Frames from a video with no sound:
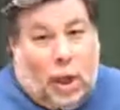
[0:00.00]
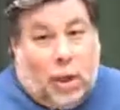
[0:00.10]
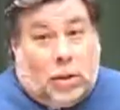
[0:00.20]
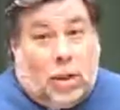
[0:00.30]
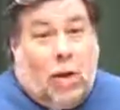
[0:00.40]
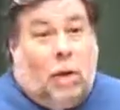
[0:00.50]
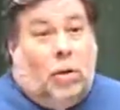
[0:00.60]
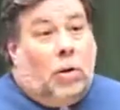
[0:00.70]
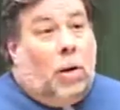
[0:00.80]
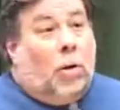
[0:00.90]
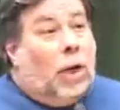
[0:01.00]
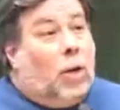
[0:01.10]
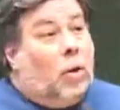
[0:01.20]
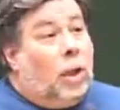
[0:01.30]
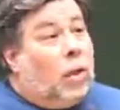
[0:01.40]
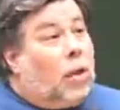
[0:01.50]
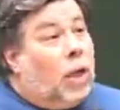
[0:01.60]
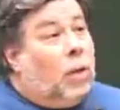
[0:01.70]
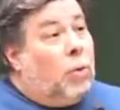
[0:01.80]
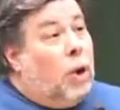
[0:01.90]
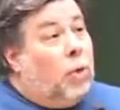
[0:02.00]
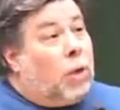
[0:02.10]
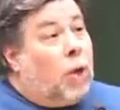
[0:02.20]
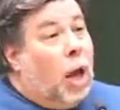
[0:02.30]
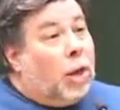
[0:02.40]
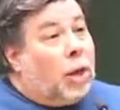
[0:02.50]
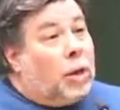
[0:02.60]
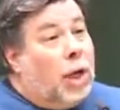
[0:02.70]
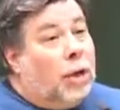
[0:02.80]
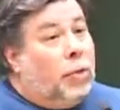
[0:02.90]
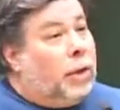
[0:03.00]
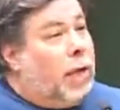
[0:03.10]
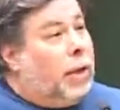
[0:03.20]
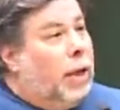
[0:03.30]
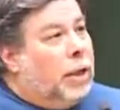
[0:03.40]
And he said, Oh, no, no. He only he thought you go to college and you take